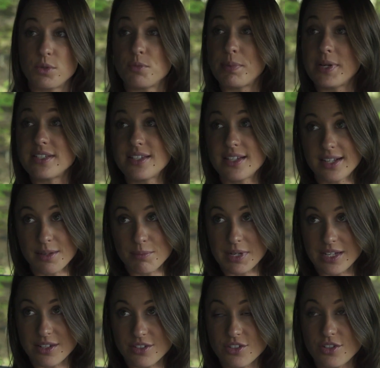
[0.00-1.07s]
which basically
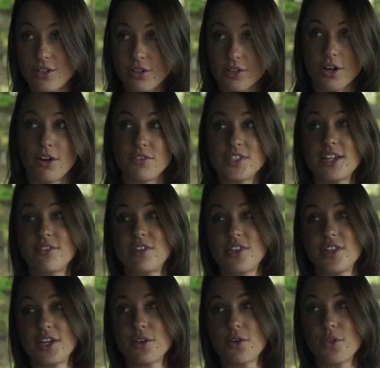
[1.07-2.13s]
means you look after
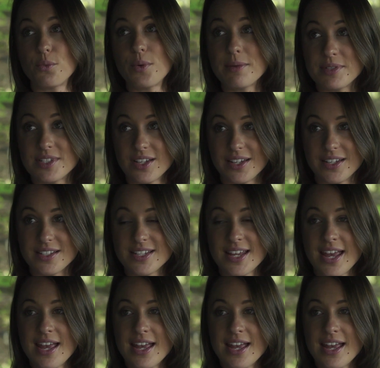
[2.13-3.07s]
everything on the website.